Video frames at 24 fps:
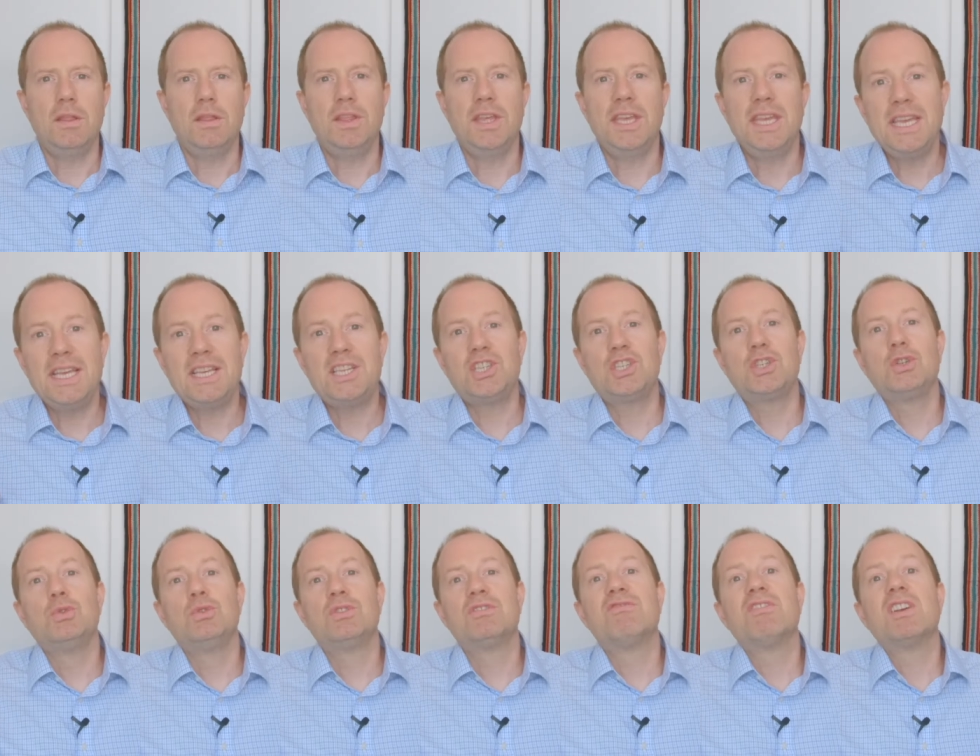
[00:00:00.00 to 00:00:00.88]
The
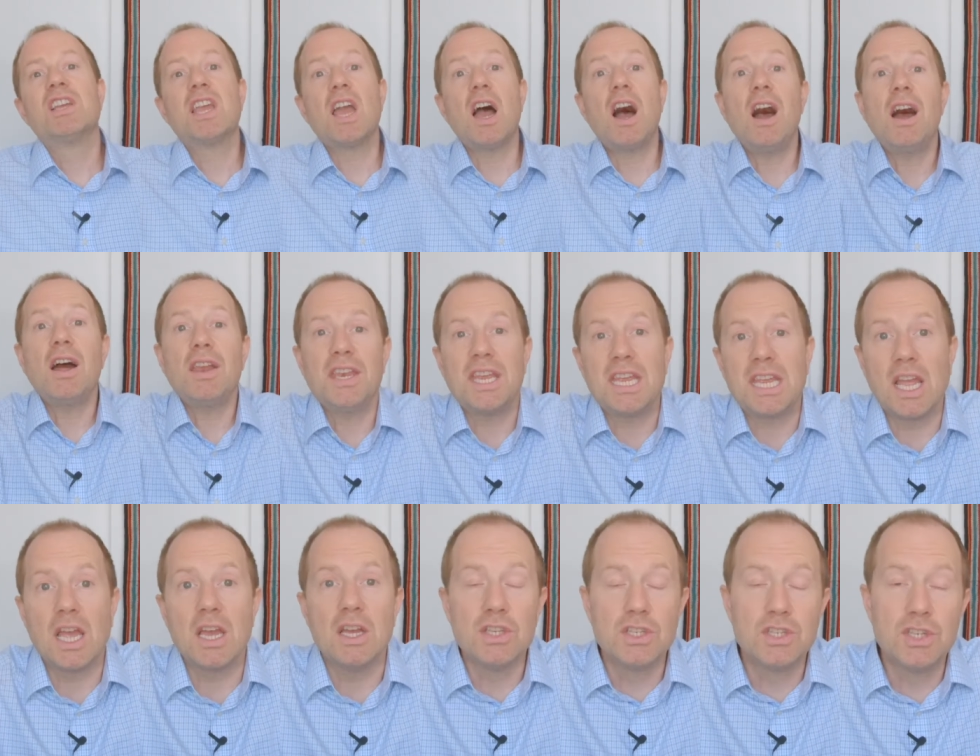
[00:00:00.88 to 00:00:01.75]
issues
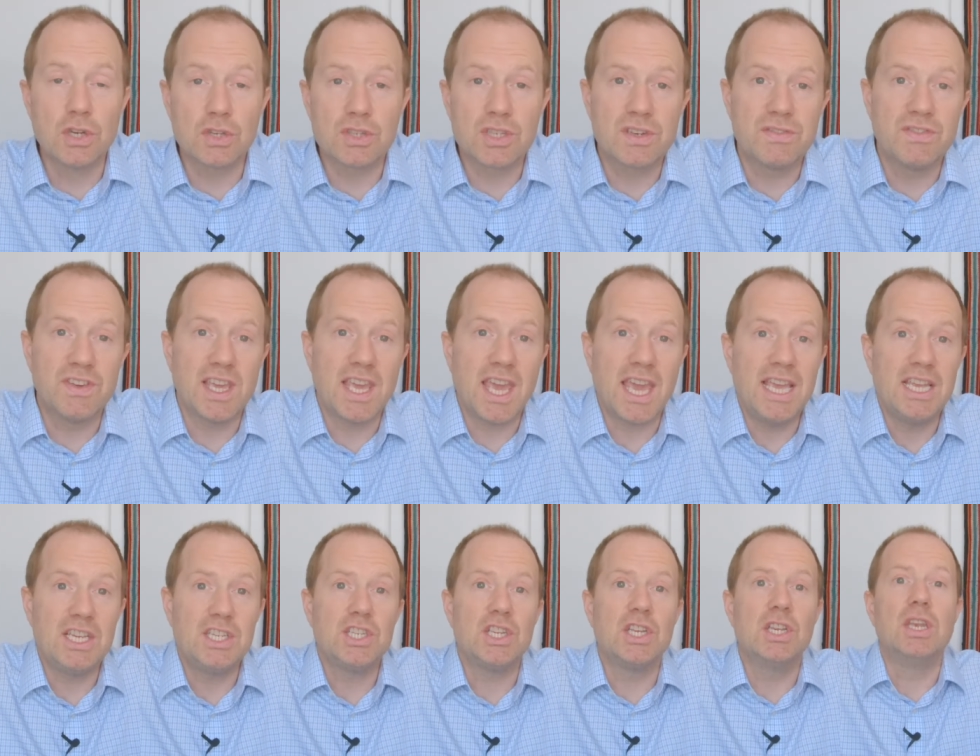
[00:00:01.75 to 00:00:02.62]
regarding
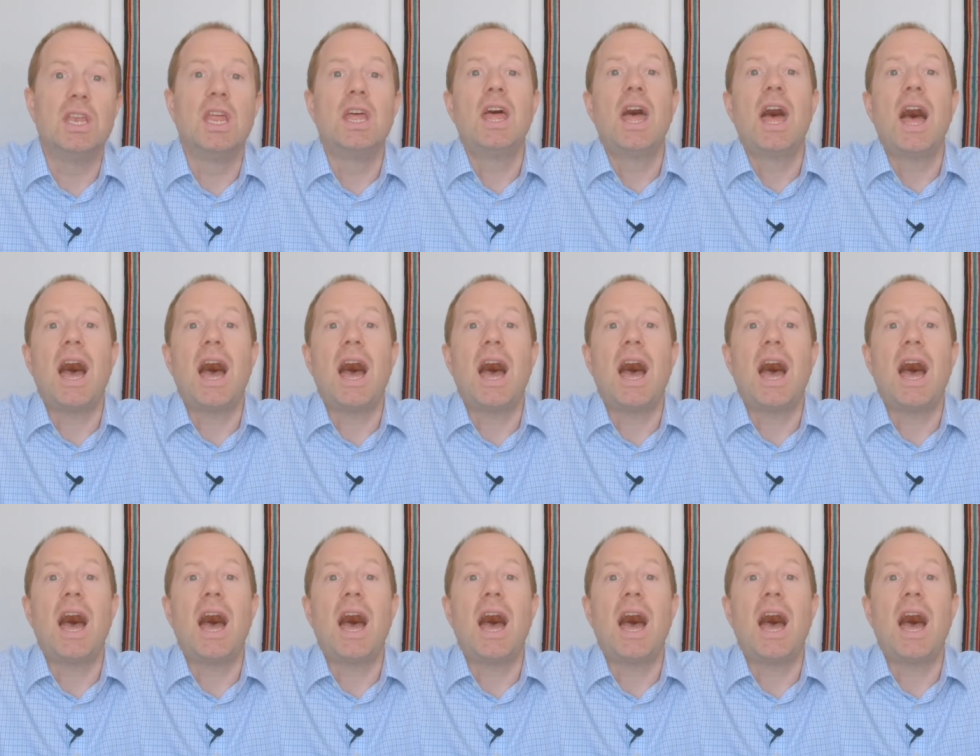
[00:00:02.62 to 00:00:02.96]
justification